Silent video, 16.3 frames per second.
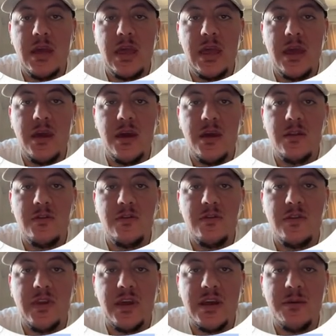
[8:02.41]
And
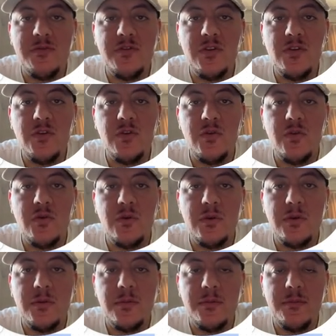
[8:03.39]
they come to you
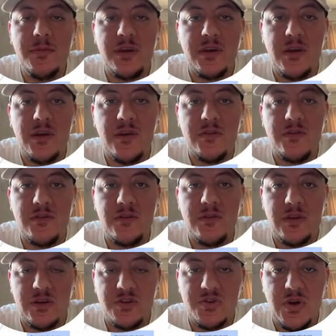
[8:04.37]
because
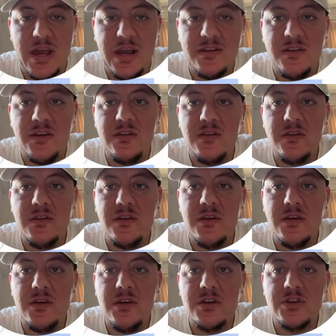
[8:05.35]
they're attracted,
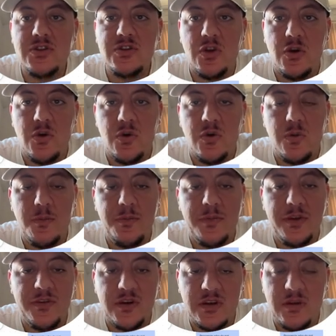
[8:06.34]
so
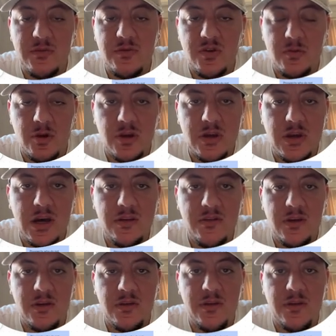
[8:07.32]
they start consuming your content.